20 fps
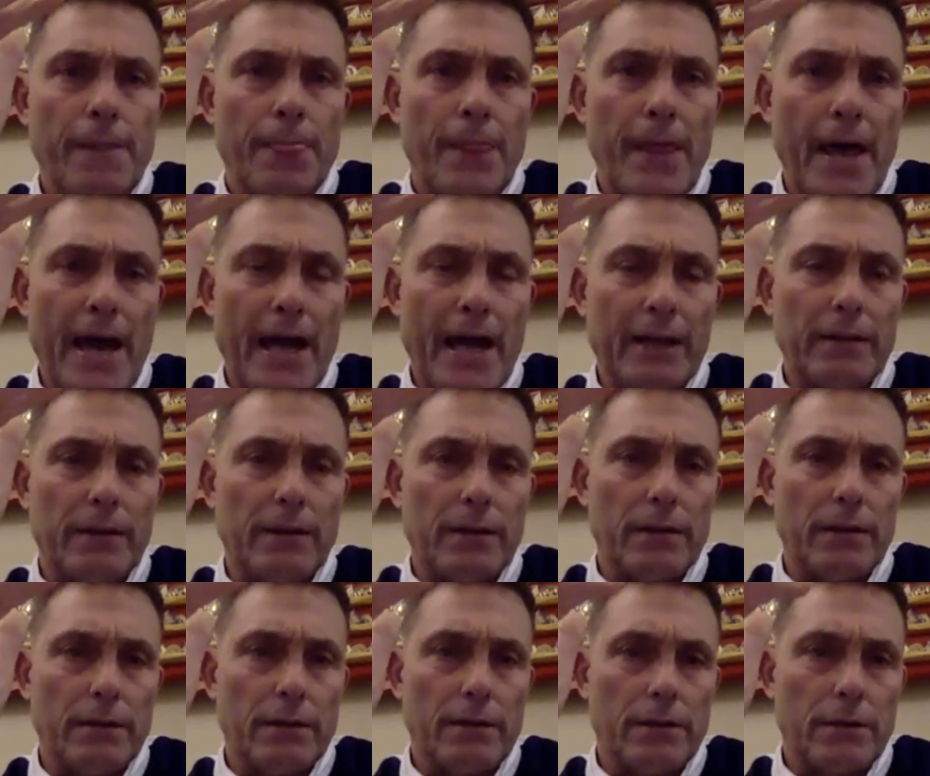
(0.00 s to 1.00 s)
that
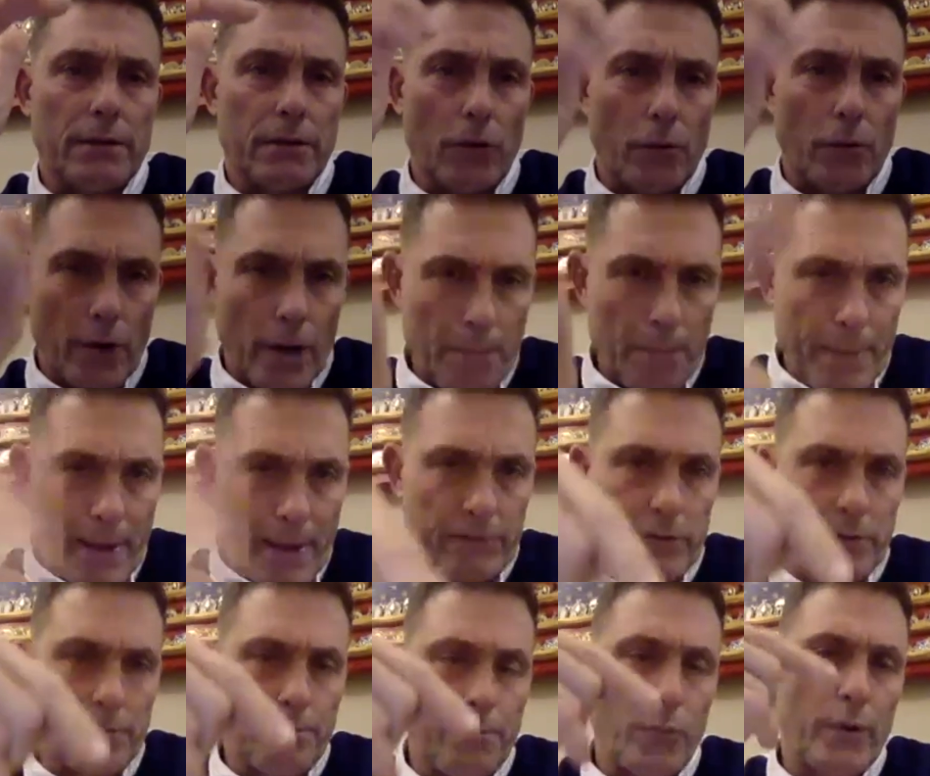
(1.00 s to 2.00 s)
go right back to
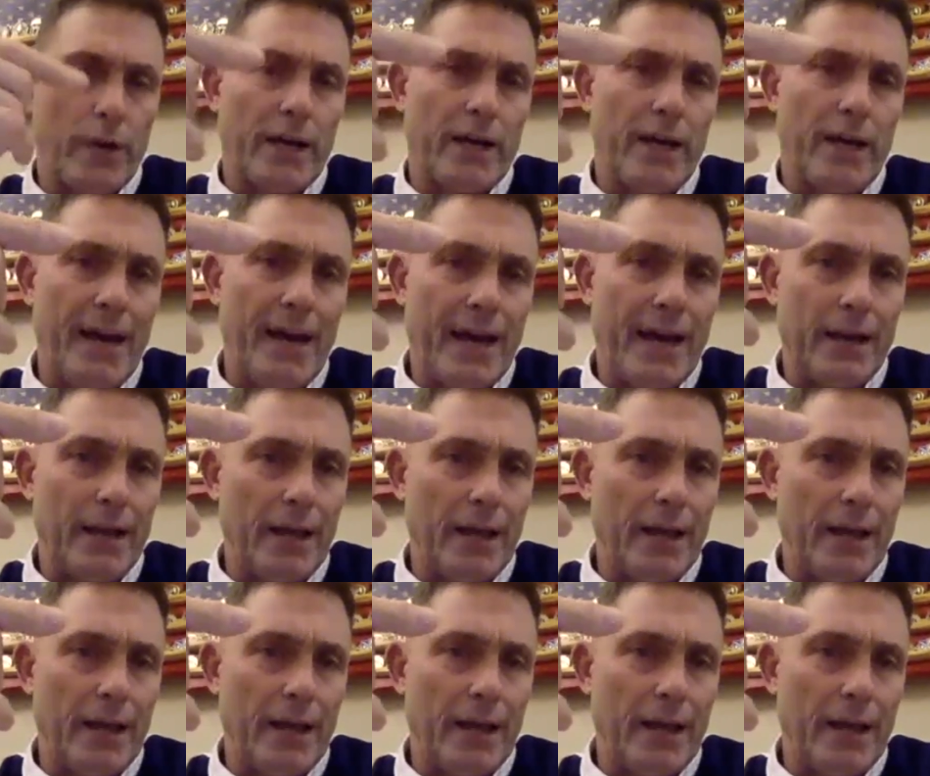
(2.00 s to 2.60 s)
the point I had.